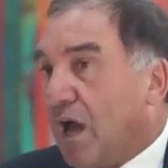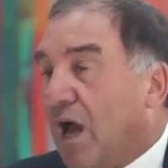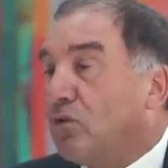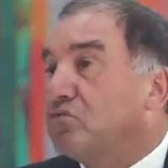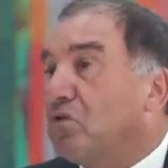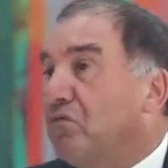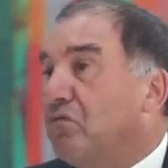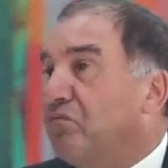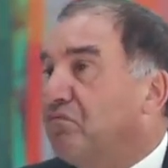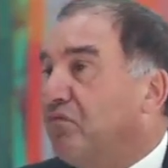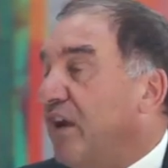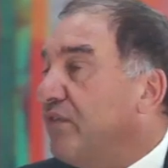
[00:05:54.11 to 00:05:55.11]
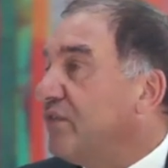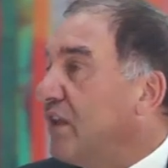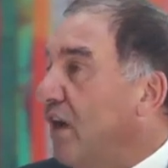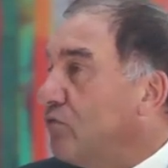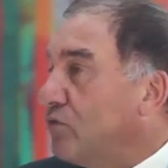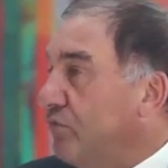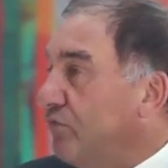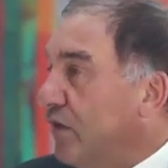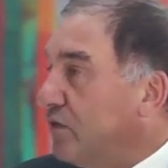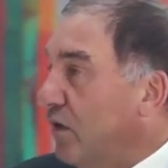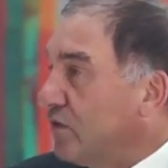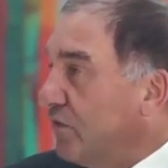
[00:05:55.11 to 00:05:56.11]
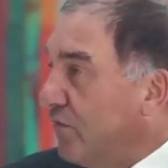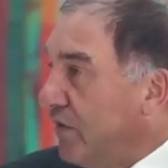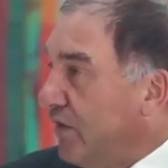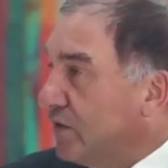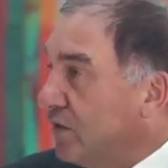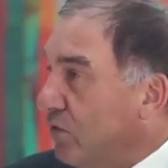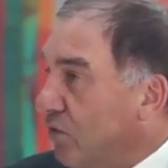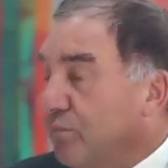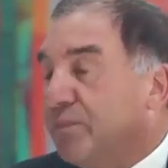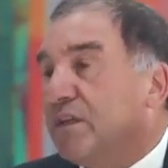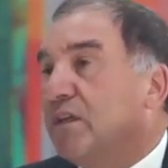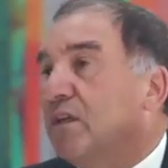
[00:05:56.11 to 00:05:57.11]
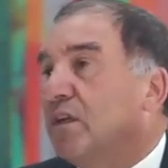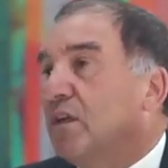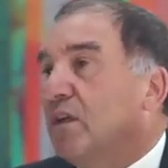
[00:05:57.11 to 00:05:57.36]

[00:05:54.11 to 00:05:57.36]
out of 5,500 companies.